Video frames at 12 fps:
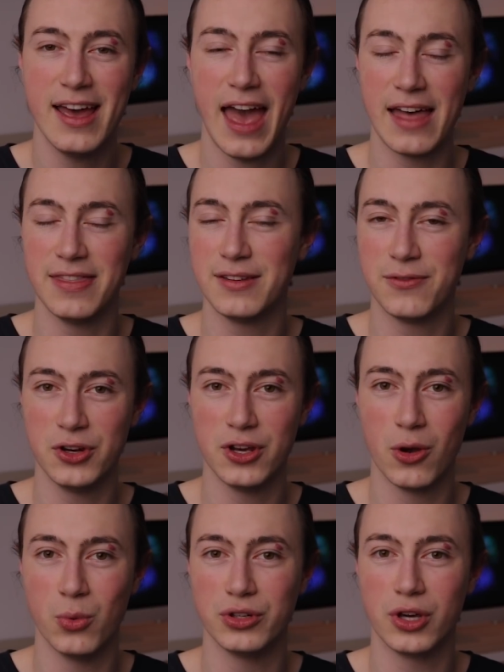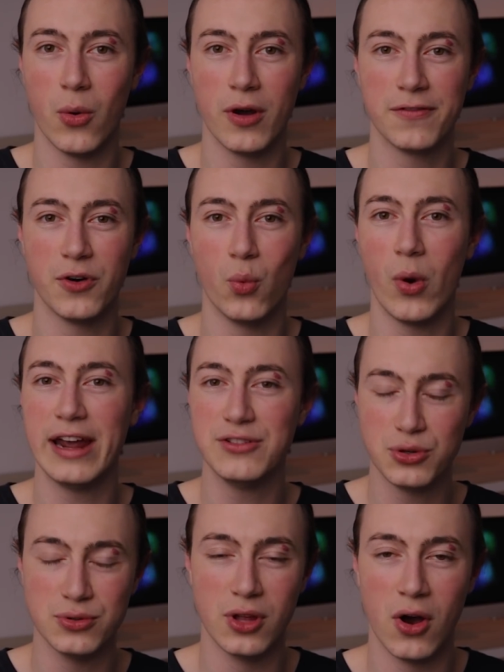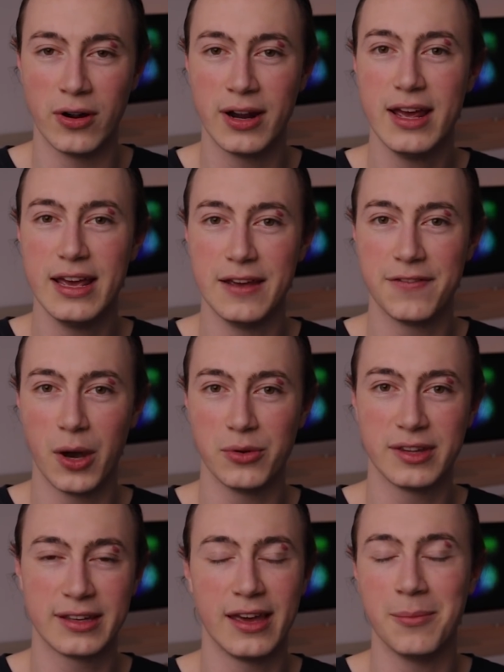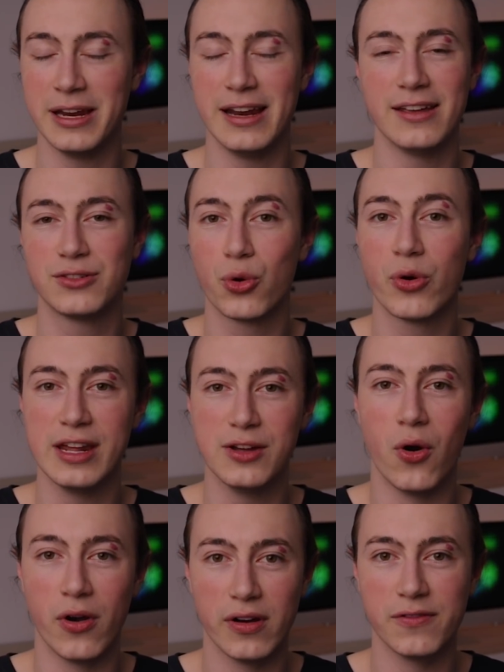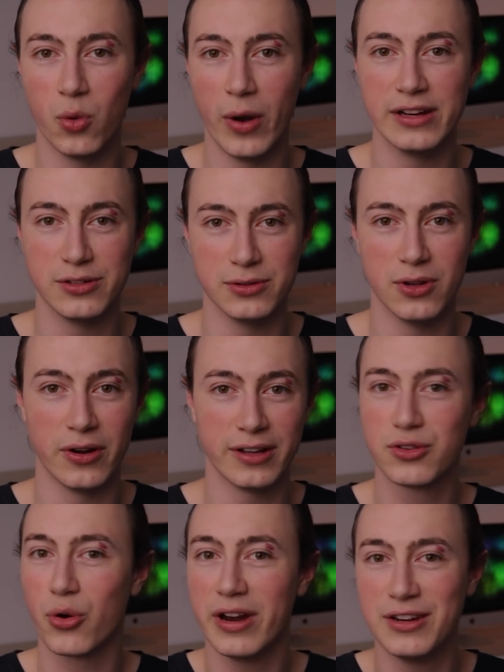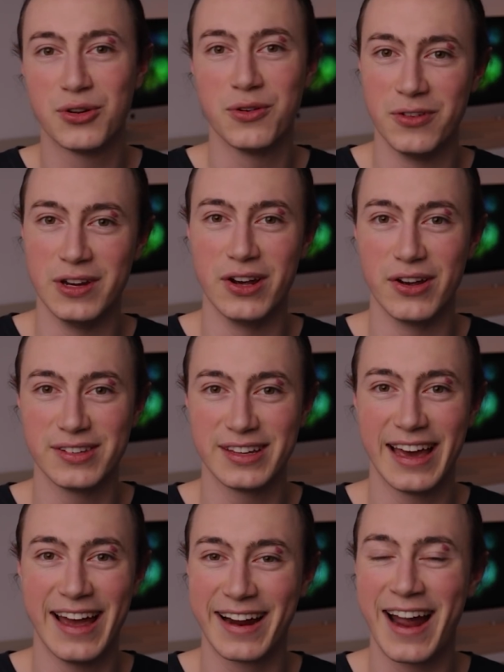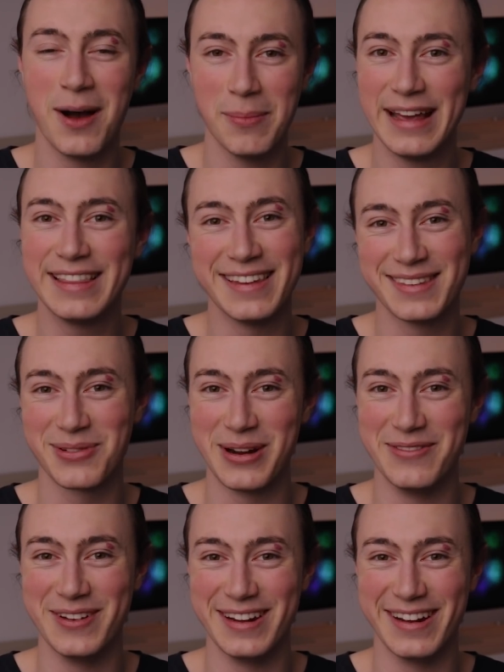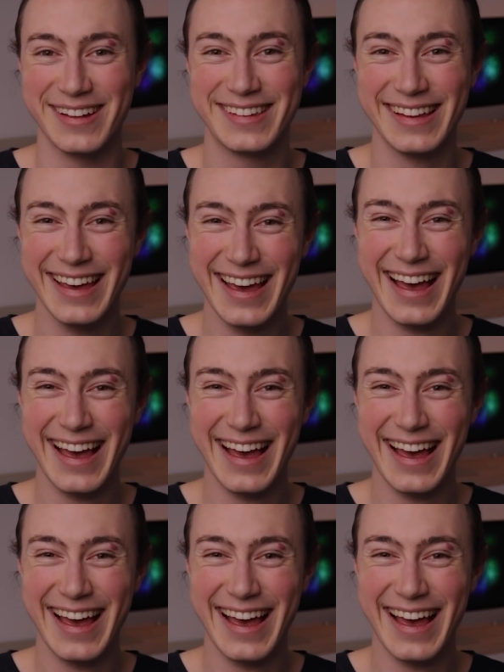And this video would go on for way too long if that was it's already gone on for way too long. It's already 2 videos, okay? I can't make this 3 videos.